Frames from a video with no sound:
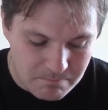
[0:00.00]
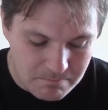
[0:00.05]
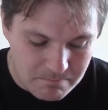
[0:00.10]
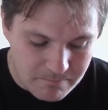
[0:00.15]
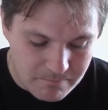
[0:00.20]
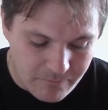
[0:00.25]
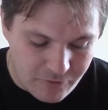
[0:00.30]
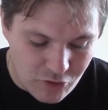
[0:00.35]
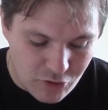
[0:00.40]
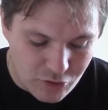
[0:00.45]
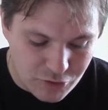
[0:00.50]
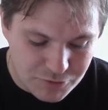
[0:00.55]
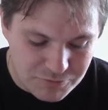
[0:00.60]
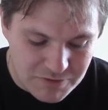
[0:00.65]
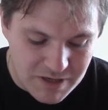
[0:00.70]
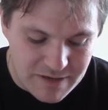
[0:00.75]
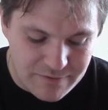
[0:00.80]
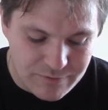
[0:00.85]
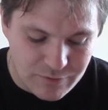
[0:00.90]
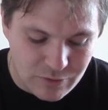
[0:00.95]
Force
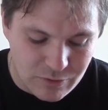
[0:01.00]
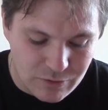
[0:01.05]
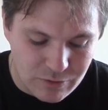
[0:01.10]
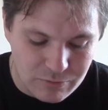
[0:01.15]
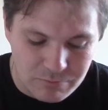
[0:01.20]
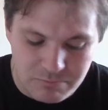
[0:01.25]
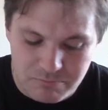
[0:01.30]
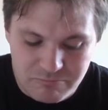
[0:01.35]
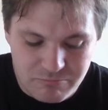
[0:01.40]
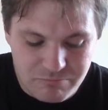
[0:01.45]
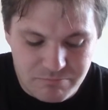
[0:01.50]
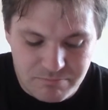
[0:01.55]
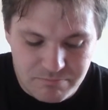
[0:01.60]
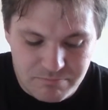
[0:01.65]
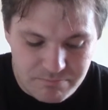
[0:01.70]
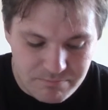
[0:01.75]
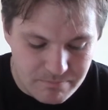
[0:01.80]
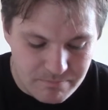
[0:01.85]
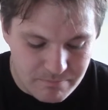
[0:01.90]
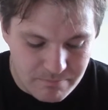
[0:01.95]
rifle,
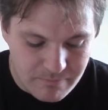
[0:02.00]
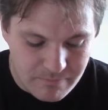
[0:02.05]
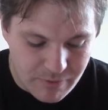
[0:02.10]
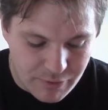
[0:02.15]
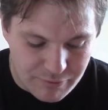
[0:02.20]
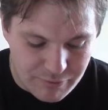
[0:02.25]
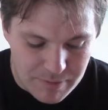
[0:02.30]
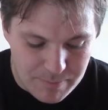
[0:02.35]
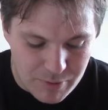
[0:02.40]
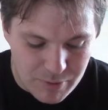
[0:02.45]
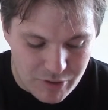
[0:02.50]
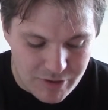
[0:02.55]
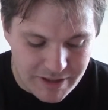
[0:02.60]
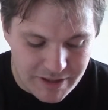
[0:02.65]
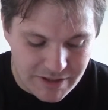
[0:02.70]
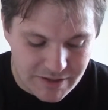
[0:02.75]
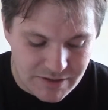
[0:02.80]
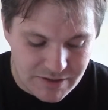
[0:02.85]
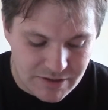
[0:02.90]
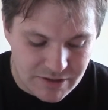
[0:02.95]
3
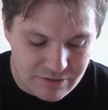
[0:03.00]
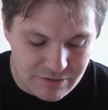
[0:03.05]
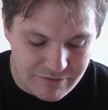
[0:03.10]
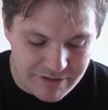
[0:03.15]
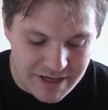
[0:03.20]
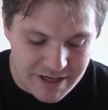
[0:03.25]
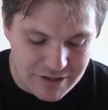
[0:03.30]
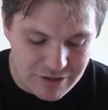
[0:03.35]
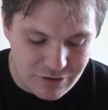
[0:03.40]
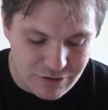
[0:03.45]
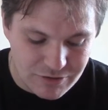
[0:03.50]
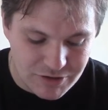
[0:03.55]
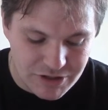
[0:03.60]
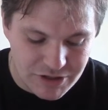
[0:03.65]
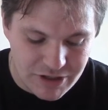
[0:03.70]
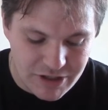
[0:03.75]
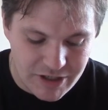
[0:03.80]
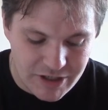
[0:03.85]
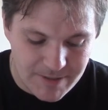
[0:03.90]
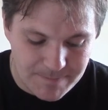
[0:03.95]
points. Grenade
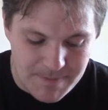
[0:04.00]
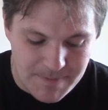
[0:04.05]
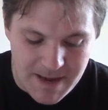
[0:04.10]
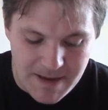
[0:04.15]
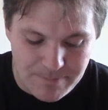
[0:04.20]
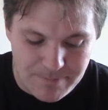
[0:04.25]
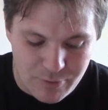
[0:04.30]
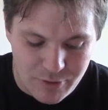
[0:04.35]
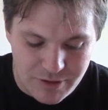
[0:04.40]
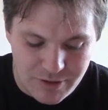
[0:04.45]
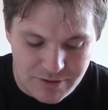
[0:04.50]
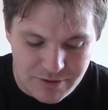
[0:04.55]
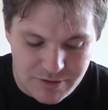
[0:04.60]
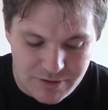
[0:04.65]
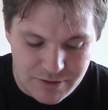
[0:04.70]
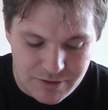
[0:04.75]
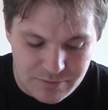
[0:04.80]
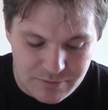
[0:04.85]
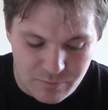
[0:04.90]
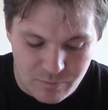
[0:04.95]
launcher, 8
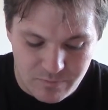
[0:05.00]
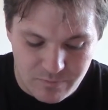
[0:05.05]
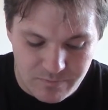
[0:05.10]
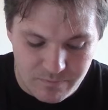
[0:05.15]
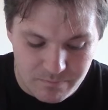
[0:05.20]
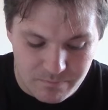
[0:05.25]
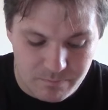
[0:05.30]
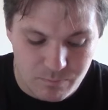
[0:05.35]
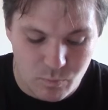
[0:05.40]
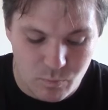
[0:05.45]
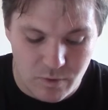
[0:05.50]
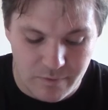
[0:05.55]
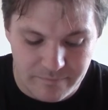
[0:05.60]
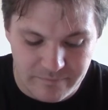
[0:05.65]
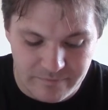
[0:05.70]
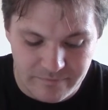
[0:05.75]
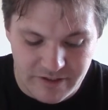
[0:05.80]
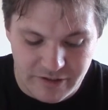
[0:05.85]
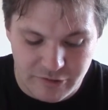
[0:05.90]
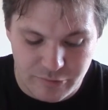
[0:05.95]
points, 1
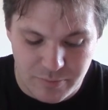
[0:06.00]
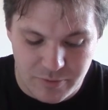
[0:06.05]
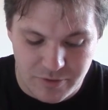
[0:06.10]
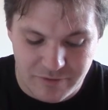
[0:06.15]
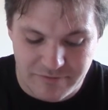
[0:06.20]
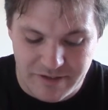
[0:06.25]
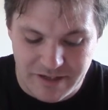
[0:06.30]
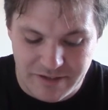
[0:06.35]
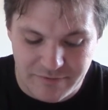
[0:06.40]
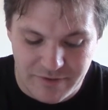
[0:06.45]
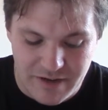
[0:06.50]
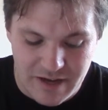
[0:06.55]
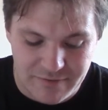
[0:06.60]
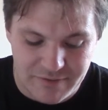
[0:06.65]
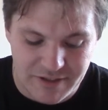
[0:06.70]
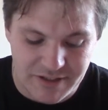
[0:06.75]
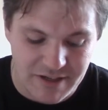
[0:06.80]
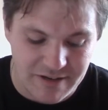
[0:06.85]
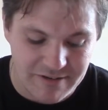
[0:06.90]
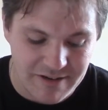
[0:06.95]
victory point, range 5,
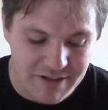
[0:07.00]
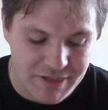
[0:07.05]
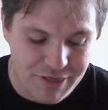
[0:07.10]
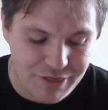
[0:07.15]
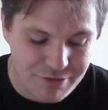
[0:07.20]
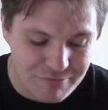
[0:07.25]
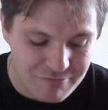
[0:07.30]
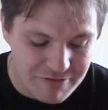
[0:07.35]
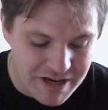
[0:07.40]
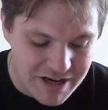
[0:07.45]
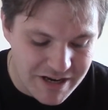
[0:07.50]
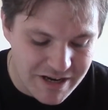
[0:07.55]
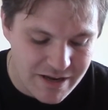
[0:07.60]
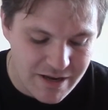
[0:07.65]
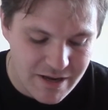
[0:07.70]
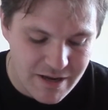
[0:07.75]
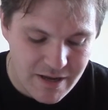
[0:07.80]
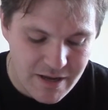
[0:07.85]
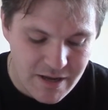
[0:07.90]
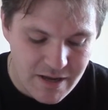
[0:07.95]
indirect 3.
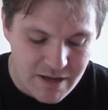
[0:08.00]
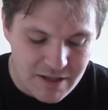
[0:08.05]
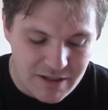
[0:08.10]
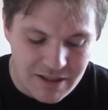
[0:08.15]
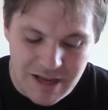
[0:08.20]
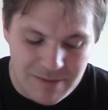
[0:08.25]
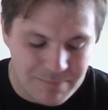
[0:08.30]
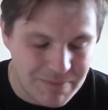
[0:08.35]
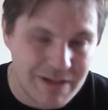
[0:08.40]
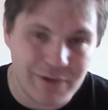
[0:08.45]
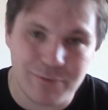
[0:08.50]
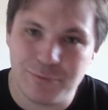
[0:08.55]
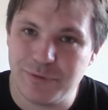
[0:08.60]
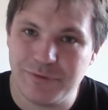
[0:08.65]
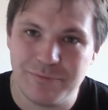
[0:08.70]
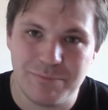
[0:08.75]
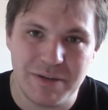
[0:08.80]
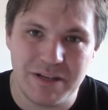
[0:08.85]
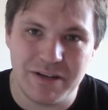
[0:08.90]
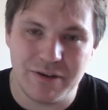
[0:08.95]
Light blade
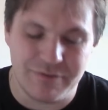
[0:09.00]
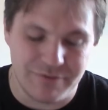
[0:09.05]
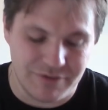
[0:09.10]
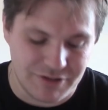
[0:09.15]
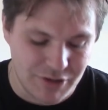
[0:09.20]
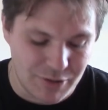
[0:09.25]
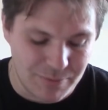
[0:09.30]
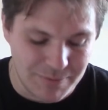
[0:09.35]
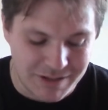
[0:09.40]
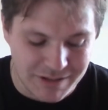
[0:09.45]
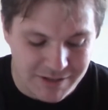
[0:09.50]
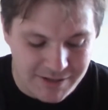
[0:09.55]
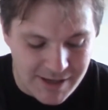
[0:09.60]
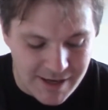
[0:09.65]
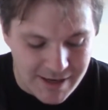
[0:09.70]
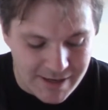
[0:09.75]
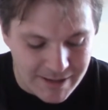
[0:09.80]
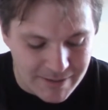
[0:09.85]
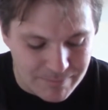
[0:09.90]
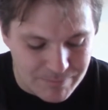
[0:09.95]
we've been over so many
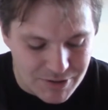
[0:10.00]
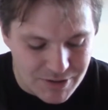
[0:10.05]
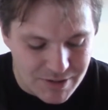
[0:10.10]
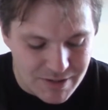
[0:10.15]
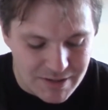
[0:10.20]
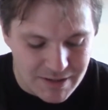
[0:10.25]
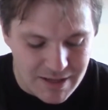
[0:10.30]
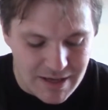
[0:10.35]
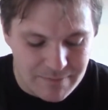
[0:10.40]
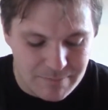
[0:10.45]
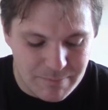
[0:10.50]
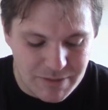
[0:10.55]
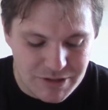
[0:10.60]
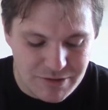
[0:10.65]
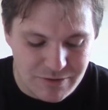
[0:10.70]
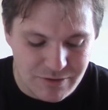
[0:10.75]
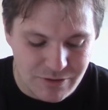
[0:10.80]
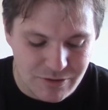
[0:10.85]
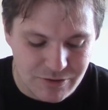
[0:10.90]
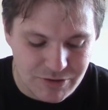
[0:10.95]
times. Light
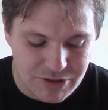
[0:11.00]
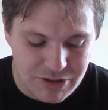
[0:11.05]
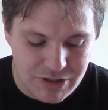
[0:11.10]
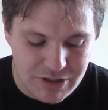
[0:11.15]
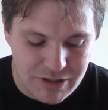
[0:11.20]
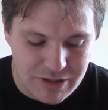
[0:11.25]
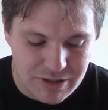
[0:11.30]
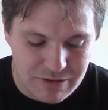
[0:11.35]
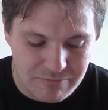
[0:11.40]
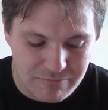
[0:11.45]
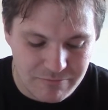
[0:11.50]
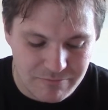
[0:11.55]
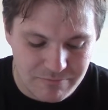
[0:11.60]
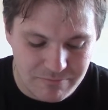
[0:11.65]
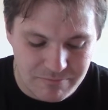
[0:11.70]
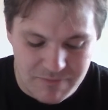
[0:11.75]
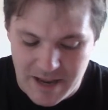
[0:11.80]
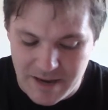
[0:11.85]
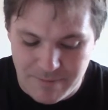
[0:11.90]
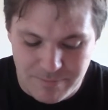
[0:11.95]
missile launcher,
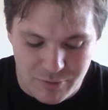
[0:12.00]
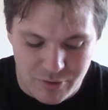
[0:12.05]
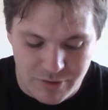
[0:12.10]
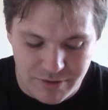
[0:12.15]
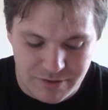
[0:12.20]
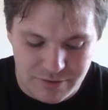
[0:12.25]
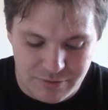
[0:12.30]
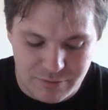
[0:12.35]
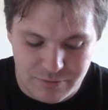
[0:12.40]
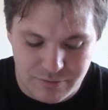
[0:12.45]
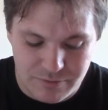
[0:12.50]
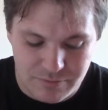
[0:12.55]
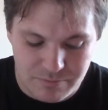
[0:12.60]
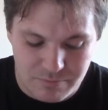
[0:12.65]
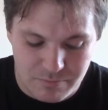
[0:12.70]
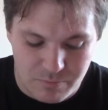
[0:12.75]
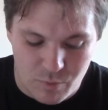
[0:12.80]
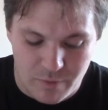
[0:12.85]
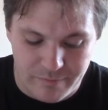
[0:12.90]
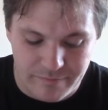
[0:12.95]
8 points,
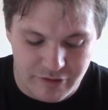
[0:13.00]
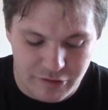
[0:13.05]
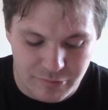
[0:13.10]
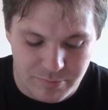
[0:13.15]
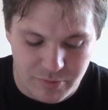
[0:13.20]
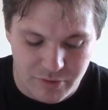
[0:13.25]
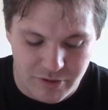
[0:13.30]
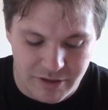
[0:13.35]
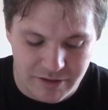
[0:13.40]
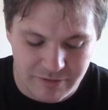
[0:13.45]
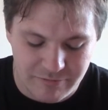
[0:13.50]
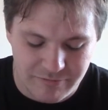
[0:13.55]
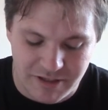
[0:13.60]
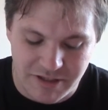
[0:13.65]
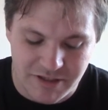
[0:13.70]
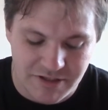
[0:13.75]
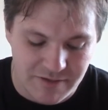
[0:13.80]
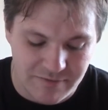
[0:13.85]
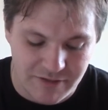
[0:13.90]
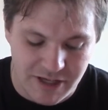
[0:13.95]
1 victory point,
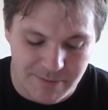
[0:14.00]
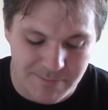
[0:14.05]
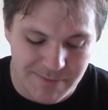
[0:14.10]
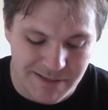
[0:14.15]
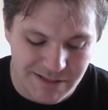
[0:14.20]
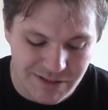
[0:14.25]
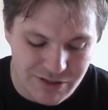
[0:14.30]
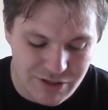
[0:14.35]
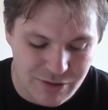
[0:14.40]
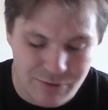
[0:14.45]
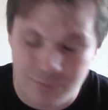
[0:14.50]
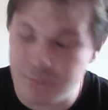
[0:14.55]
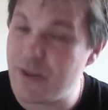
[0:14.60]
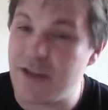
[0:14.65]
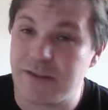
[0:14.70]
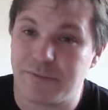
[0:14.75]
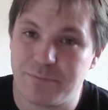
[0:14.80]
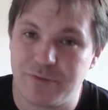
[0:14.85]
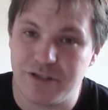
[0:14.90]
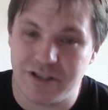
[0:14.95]
range 7, AP 2.
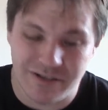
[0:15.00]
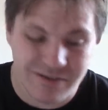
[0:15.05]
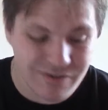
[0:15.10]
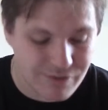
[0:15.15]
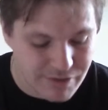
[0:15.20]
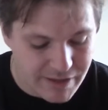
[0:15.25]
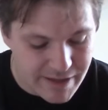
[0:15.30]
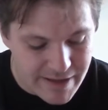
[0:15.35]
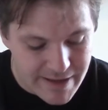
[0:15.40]
That's pretty good.